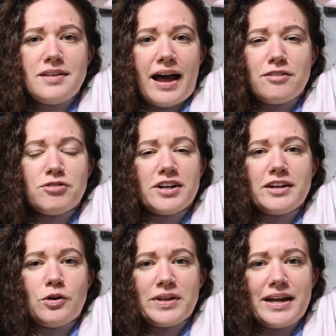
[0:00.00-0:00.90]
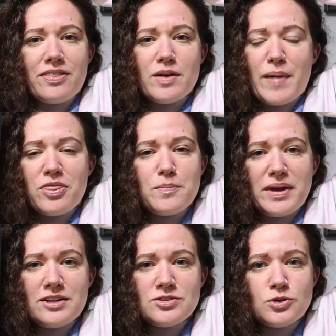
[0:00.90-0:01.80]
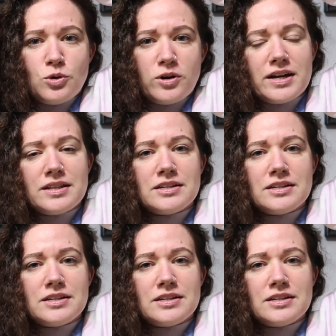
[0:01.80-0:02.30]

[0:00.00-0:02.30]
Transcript: I really only get them at the bins or in